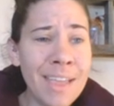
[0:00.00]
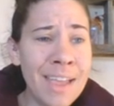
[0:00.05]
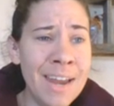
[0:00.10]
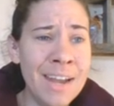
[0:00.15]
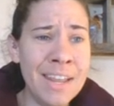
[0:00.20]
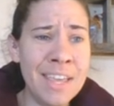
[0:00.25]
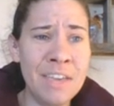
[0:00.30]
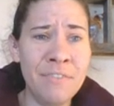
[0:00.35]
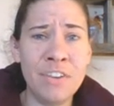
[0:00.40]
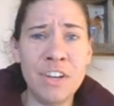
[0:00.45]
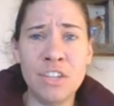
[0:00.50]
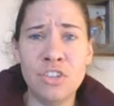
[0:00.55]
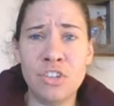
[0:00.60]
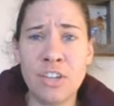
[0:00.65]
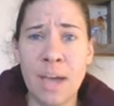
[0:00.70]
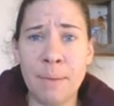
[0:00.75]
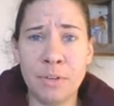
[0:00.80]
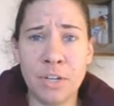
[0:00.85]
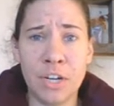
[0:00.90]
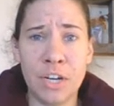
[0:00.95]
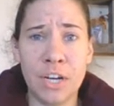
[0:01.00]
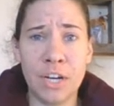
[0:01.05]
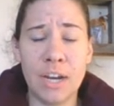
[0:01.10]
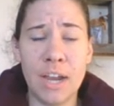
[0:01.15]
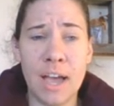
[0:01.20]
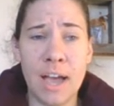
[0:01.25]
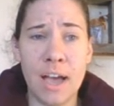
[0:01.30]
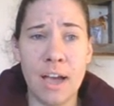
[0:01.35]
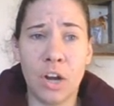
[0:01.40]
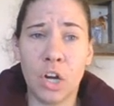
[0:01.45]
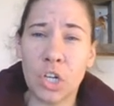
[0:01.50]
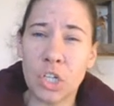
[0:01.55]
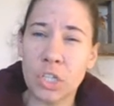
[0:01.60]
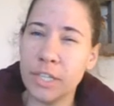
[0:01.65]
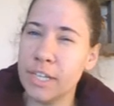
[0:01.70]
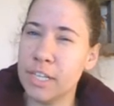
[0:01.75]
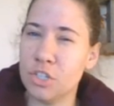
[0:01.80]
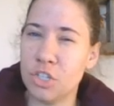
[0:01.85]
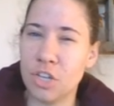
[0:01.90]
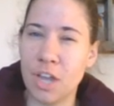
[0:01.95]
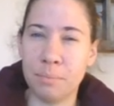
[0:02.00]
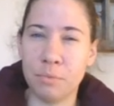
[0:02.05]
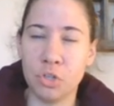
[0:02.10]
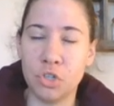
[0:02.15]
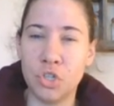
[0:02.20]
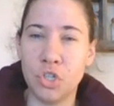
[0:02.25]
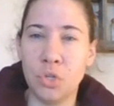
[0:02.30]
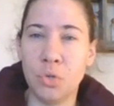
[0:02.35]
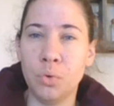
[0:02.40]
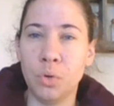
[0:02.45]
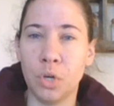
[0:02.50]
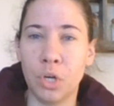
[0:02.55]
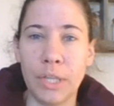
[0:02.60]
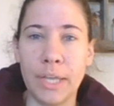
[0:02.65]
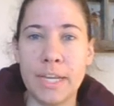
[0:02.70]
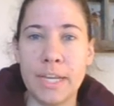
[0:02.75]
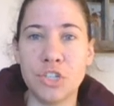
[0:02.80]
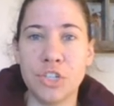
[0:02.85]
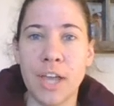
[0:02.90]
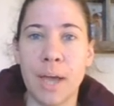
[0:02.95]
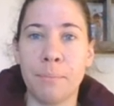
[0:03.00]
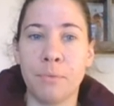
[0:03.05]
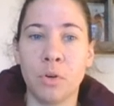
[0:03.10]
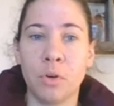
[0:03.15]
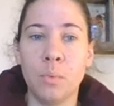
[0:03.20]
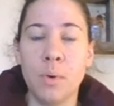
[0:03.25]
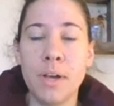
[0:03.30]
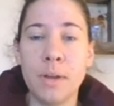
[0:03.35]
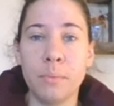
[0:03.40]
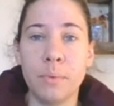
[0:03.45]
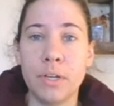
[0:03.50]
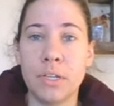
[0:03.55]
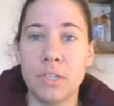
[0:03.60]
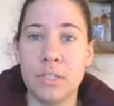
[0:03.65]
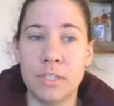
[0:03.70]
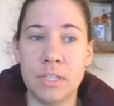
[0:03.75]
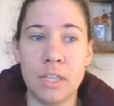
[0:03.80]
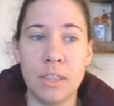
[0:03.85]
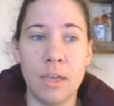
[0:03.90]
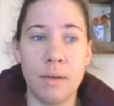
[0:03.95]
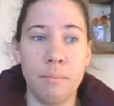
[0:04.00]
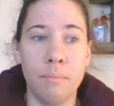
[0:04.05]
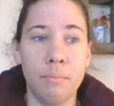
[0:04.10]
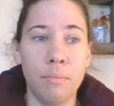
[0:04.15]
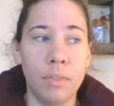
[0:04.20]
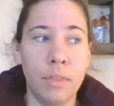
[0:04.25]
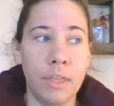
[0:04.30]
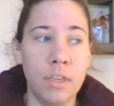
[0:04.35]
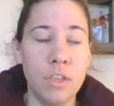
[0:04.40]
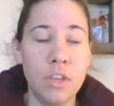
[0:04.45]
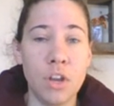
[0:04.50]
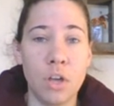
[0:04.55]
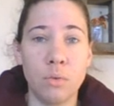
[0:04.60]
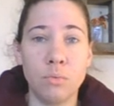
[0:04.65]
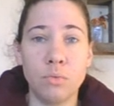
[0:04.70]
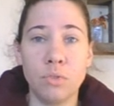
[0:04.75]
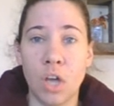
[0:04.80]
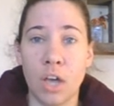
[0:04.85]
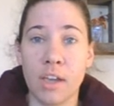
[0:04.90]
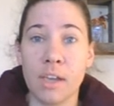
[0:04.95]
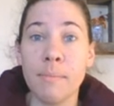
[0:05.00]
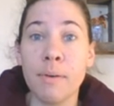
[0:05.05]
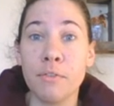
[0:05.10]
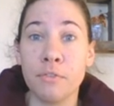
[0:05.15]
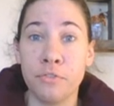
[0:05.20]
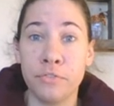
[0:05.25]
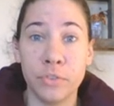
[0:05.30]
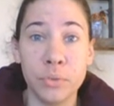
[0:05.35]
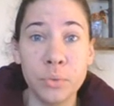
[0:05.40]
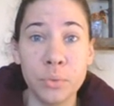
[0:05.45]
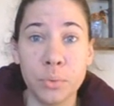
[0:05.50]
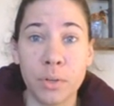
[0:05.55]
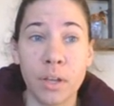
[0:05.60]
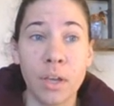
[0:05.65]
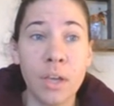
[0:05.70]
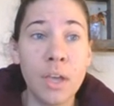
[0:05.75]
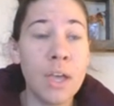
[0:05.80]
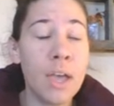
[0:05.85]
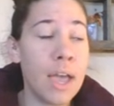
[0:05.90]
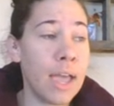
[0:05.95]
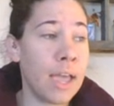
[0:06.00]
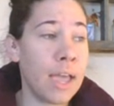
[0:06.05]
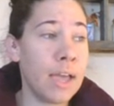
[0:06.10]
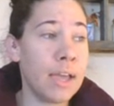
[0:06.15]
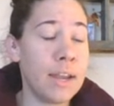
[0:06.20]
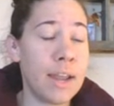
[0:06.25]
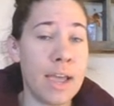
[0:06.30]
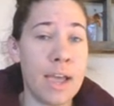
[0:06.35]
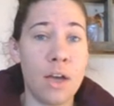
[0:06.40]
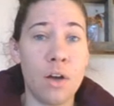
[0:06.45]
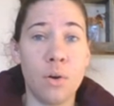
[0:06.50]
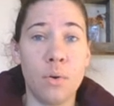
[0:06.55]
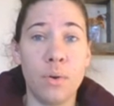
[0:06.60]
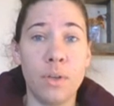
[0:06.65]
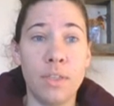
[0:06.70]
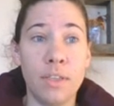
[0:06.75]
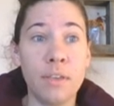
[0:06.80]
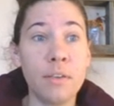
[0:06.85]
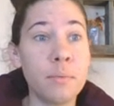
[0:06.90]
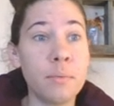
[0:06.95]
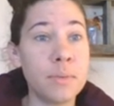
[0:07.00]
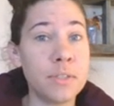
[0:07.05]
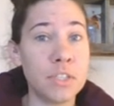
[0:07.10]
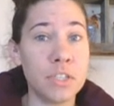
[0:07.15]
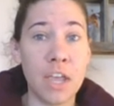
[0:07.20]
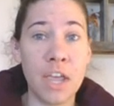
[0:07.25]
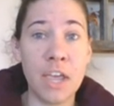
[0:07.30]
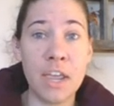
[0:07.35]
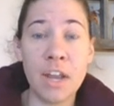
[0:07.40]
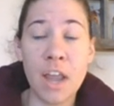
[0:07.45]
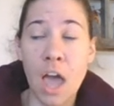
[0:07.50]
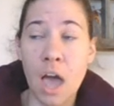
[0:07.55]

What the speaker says: And even in early in chapter 2 or late in chapter 1, we see them like talking about food and how it was in